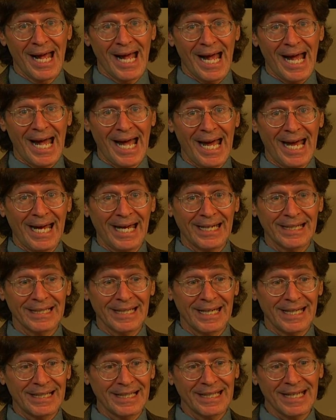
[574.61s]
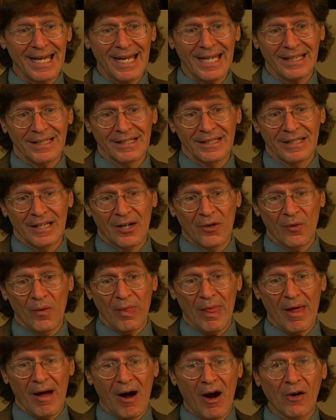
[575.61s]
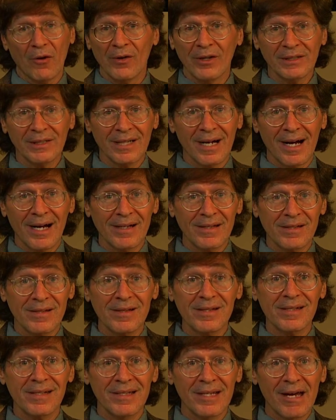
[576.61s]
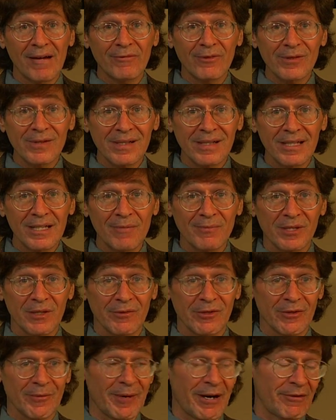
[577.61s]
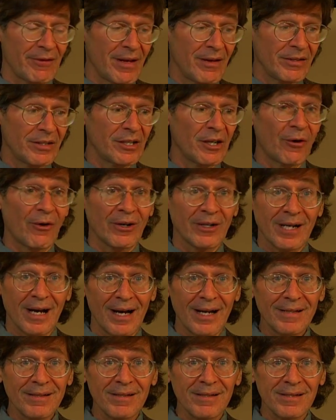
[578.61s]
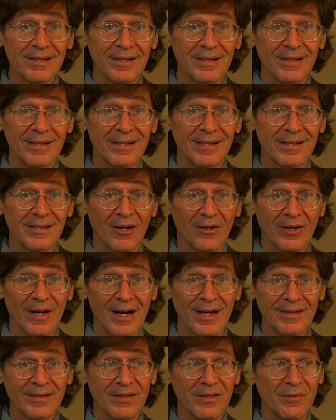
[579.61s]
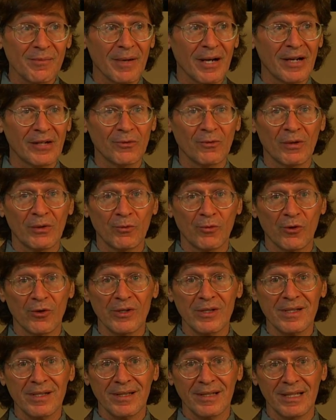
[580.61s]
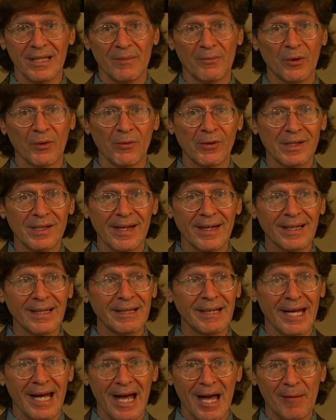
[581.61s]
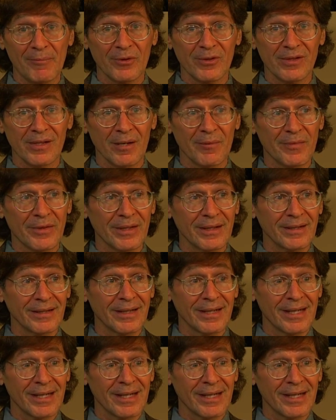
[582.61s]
and and again, you know, our unconscious never sleeps. And you know, our consciousness, our conscious mind, when we're asleep, when we take a nap or something,